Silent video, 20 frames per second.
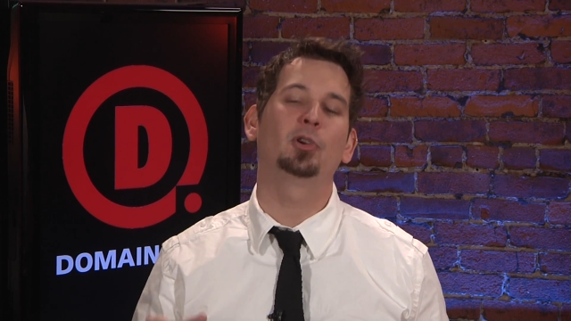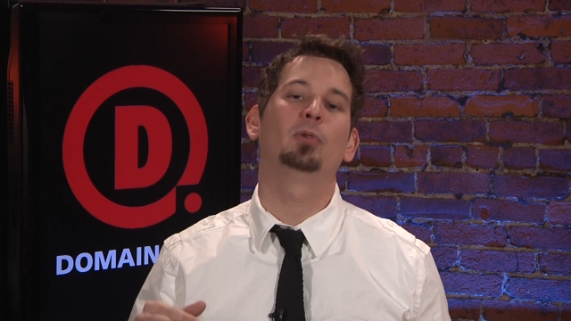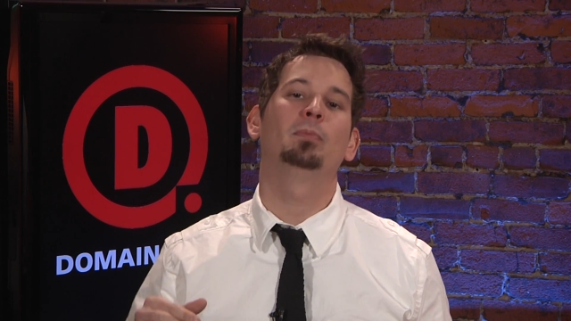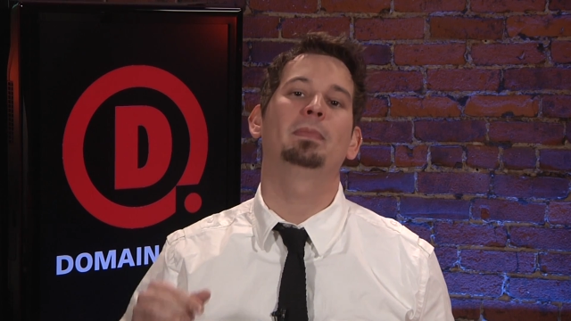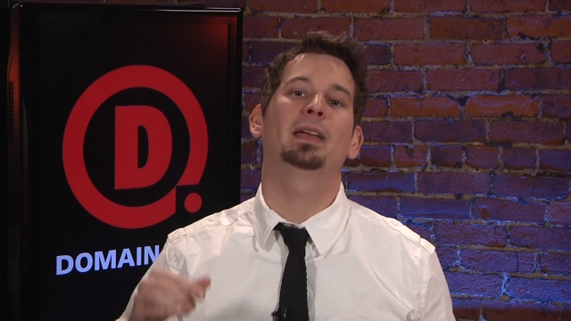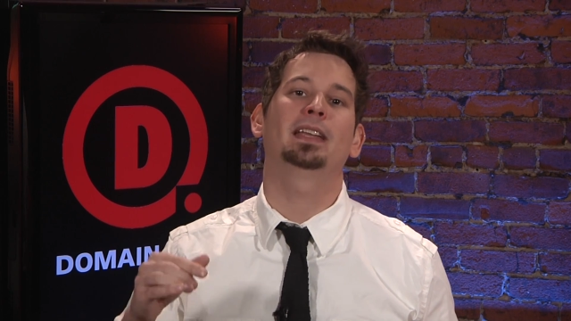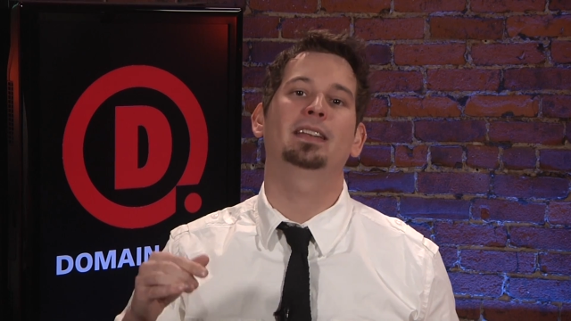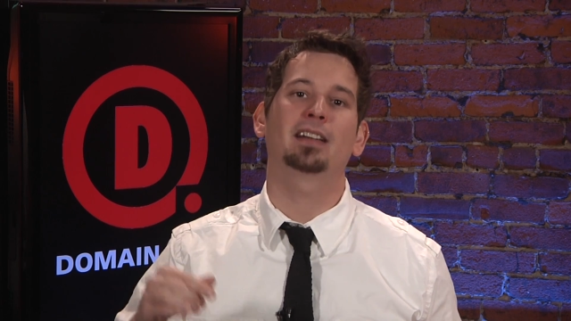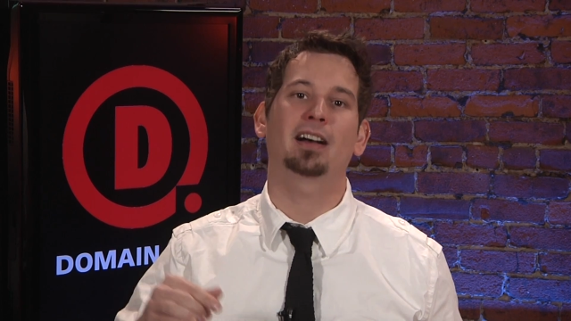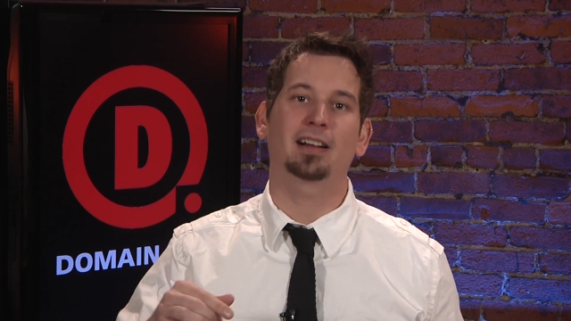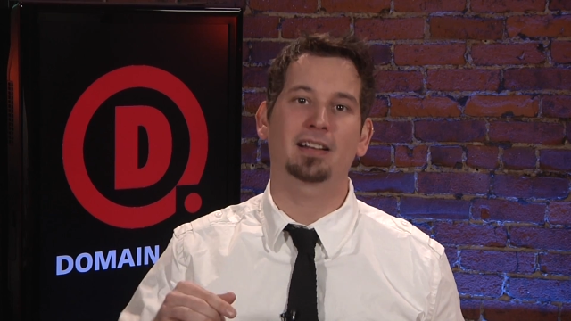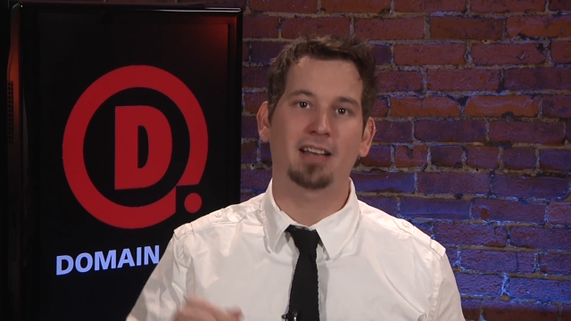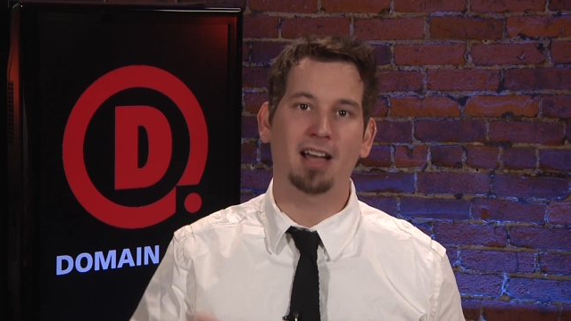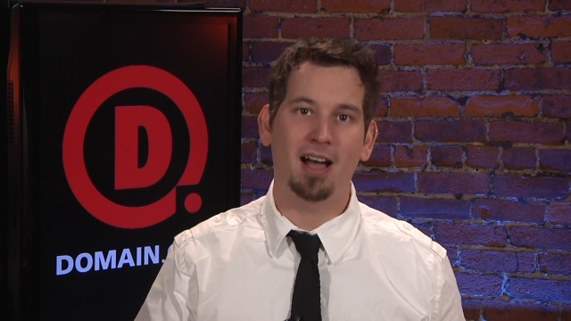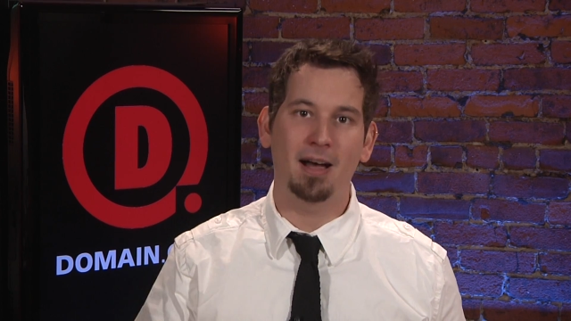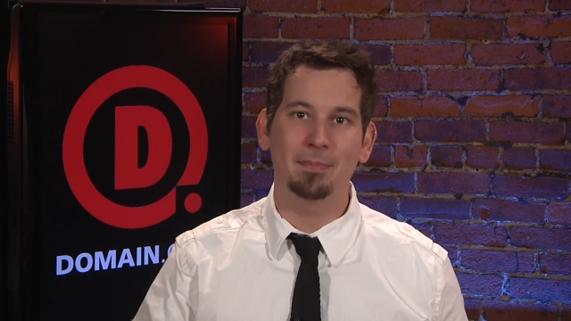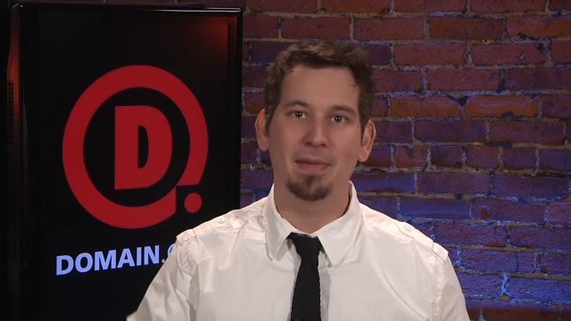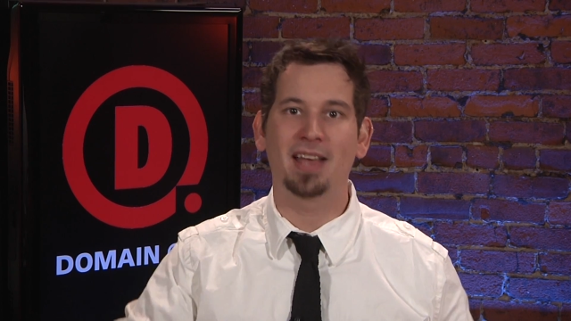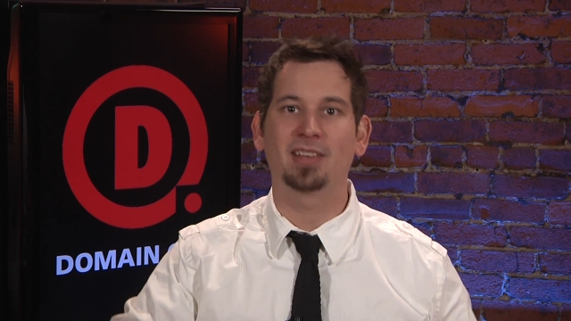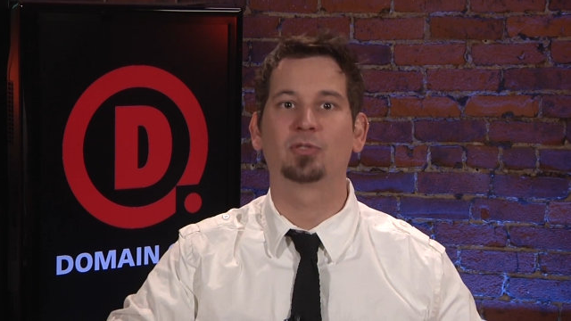domain dot
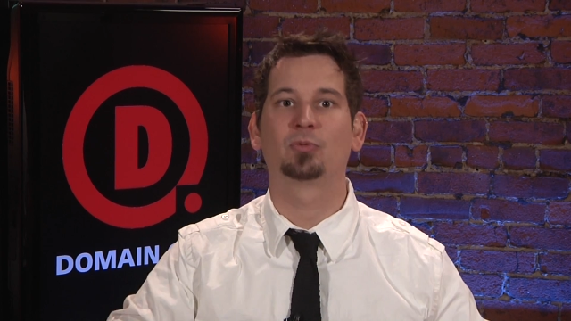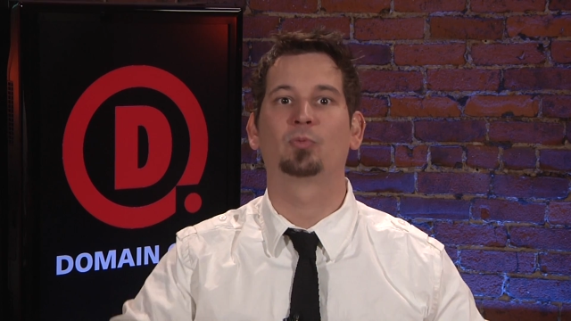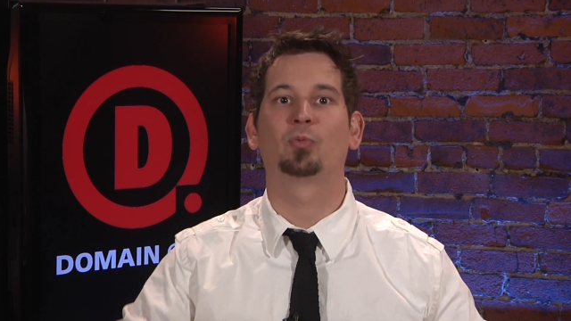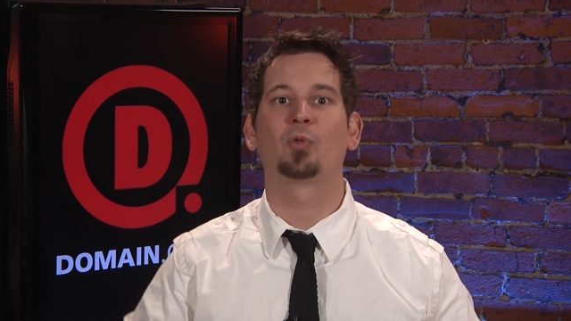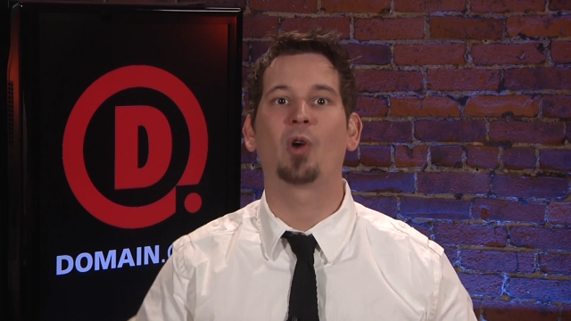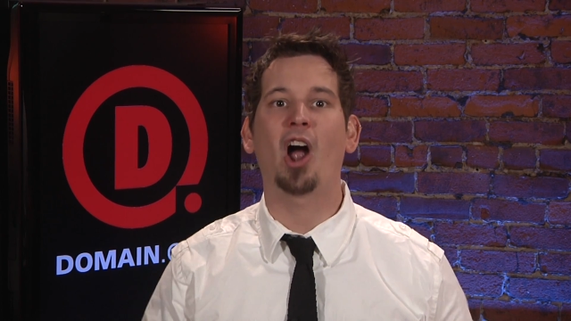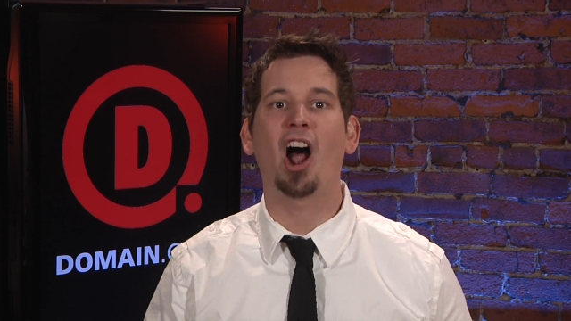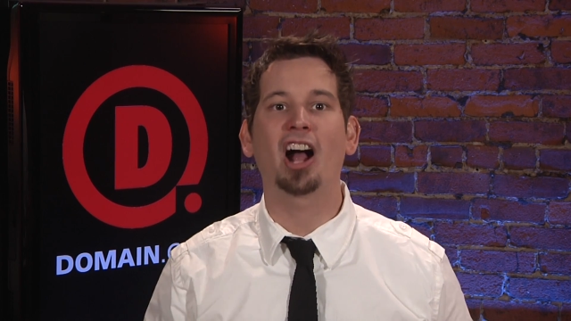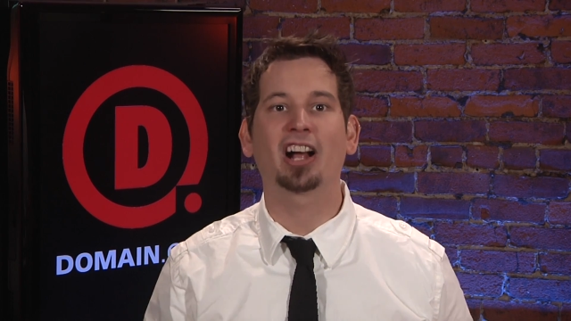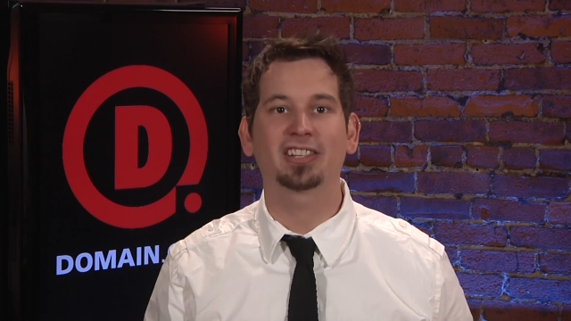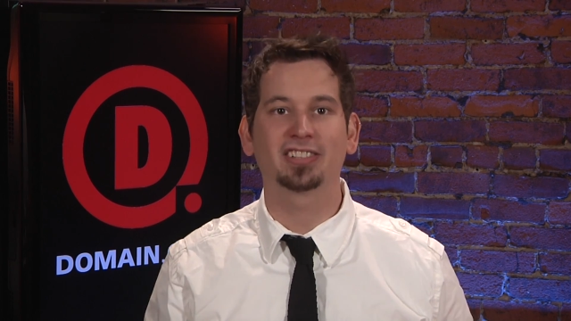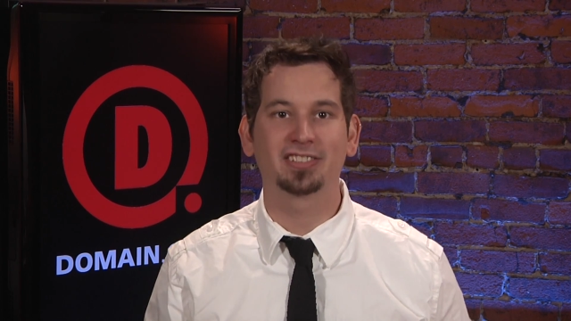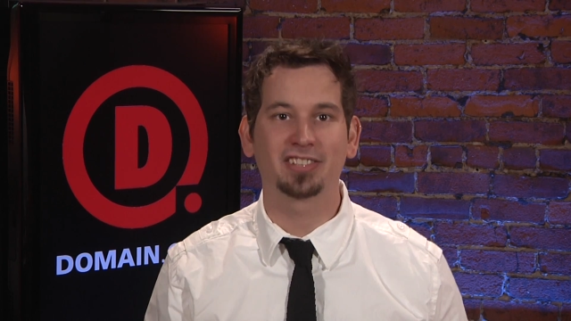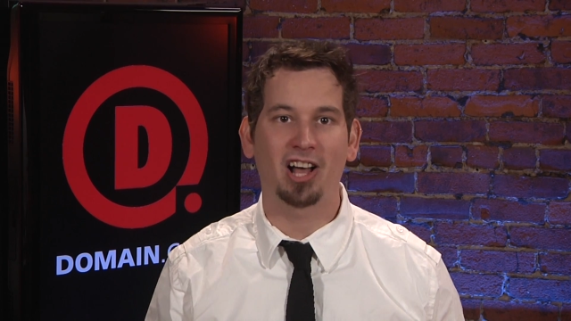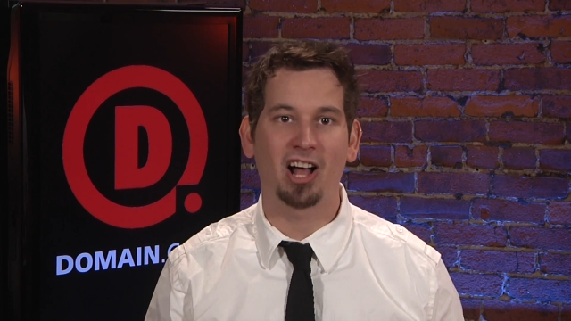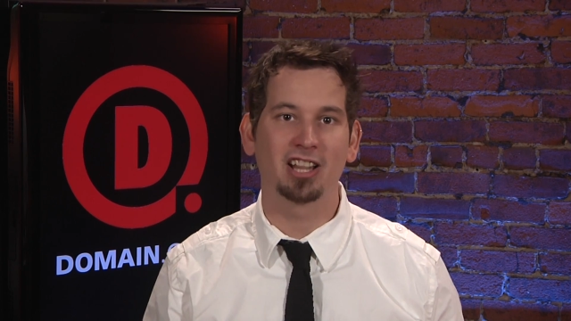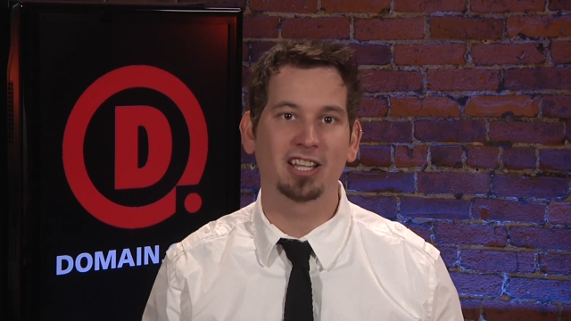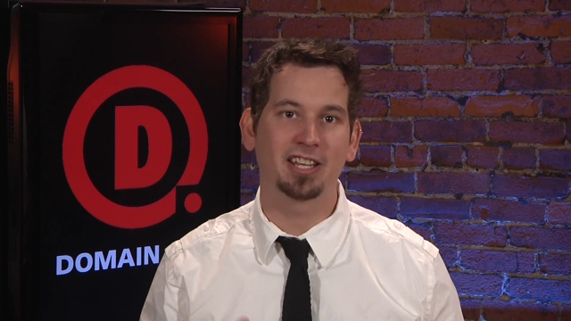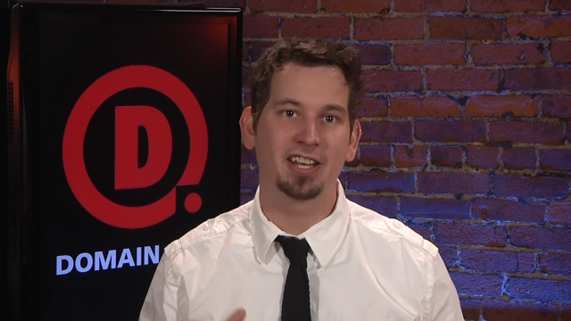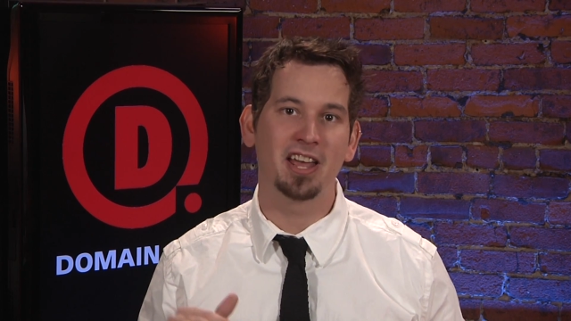com has rock
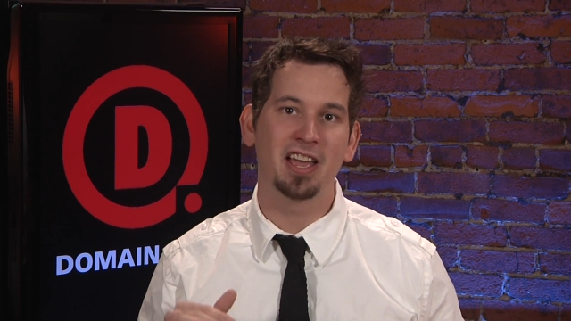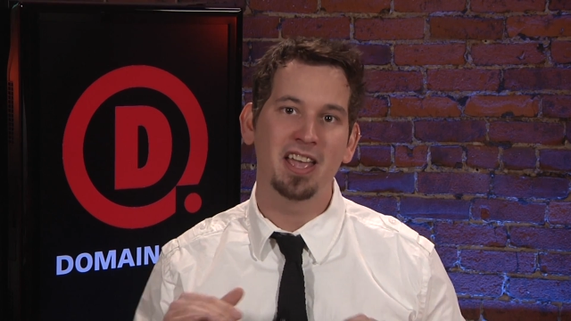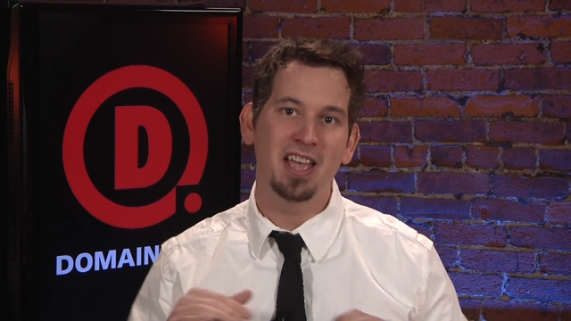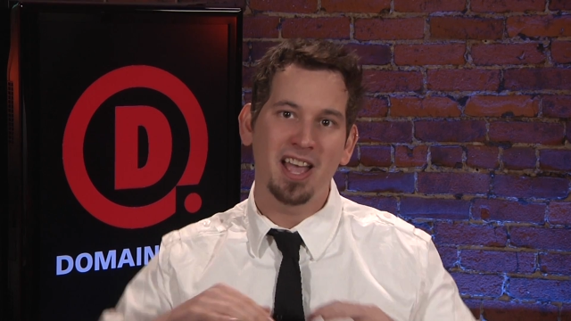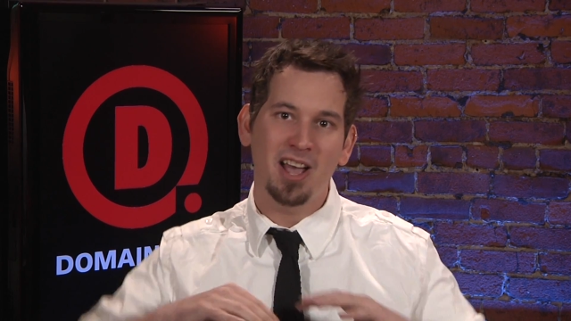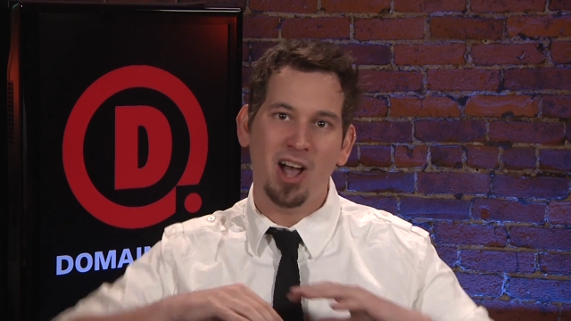solid